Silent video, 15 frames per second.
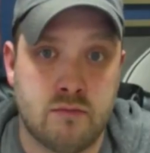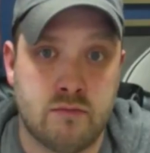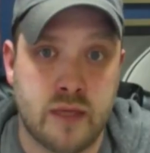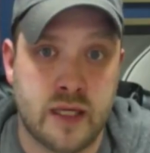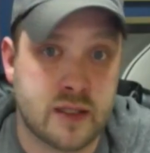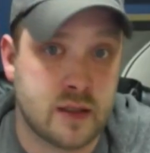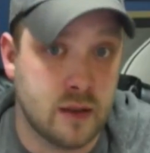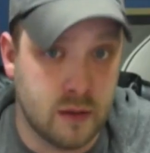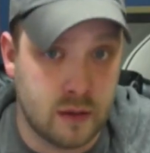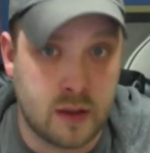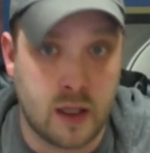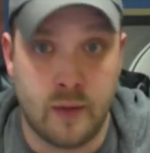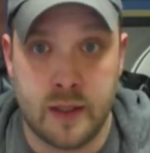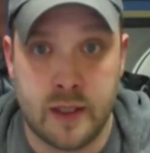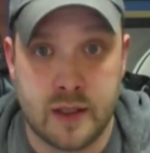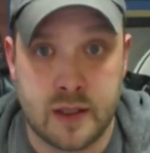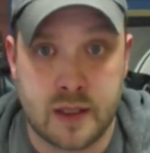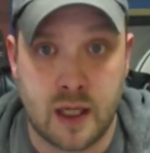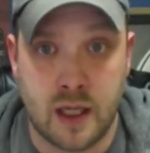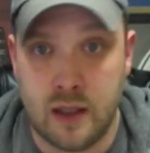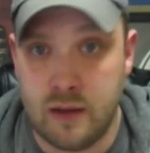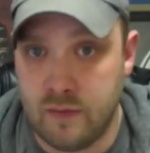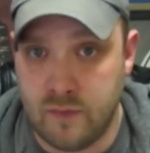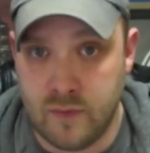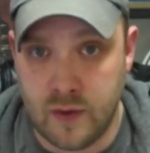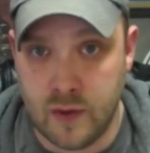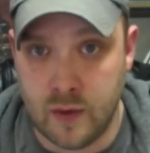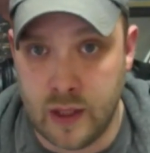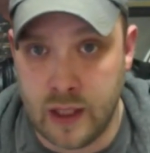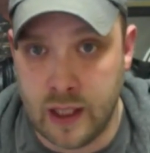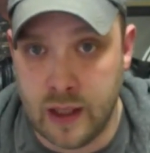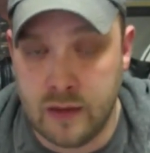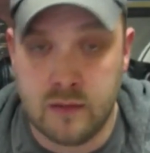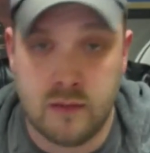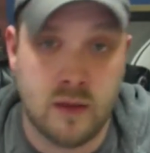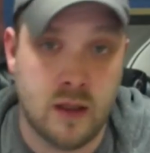basically coming to the site, viewing it,